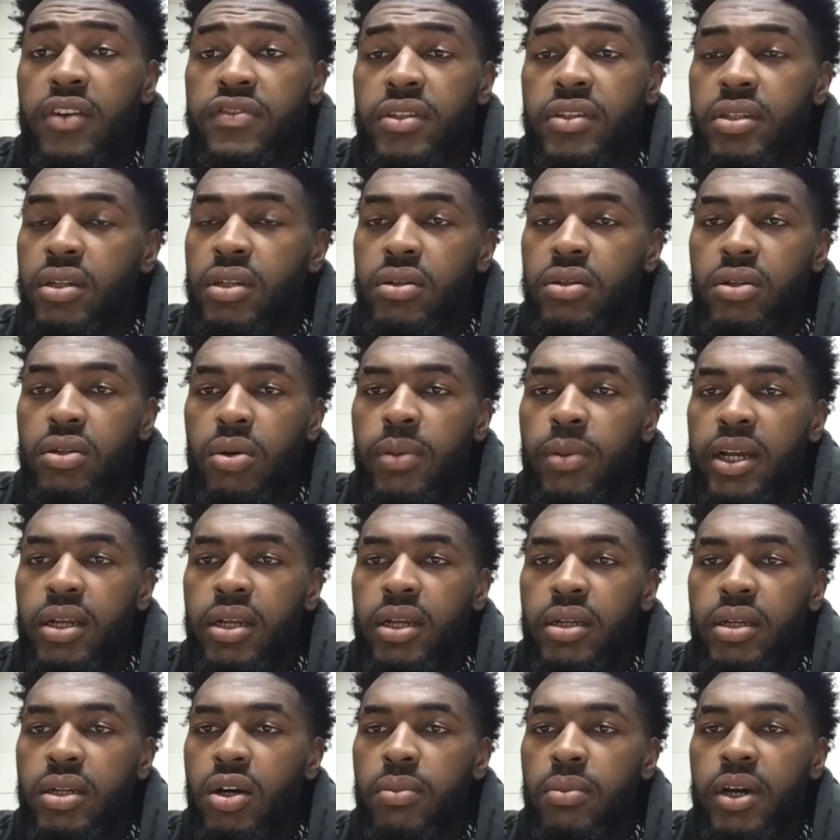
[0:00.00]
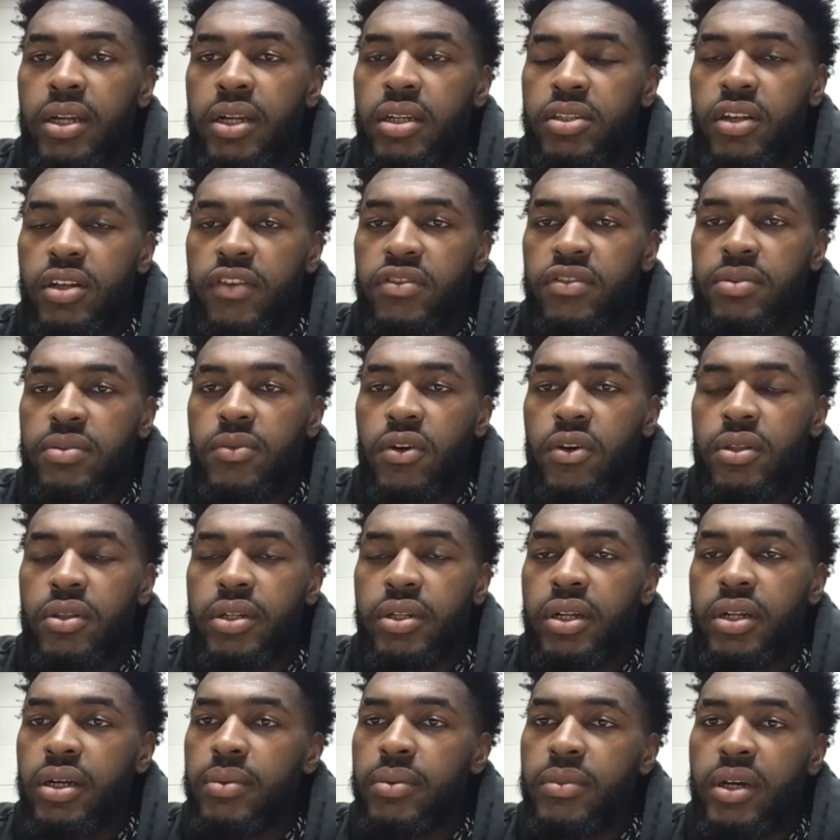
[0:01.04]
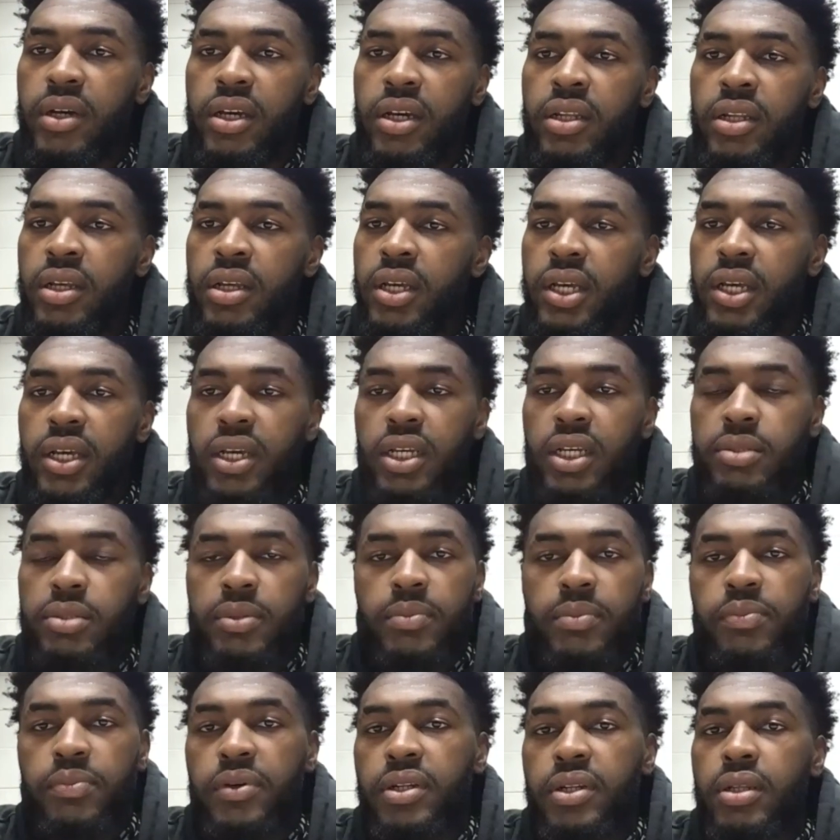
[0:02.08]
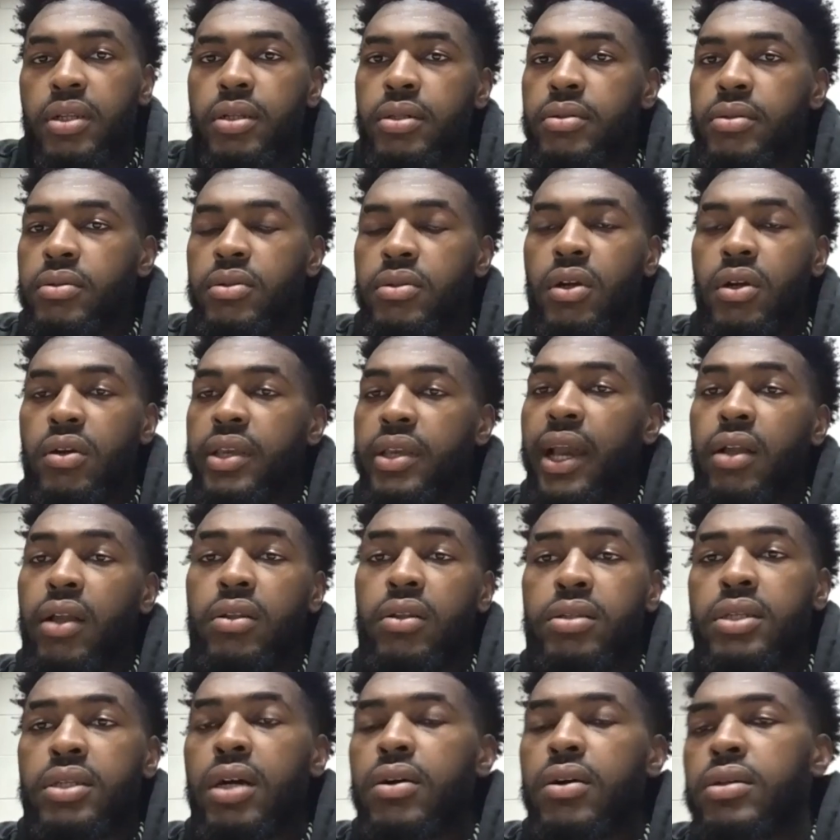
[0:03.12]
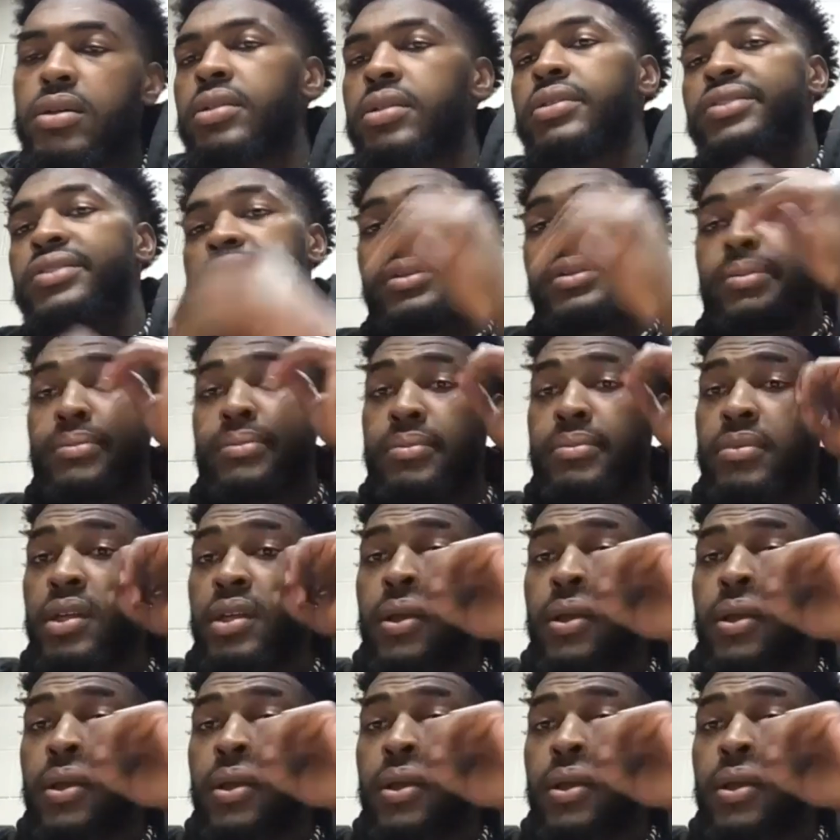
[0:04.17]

You know, nobody deserves it more than him, man. He's been putting in, you know, countless hours in the gym.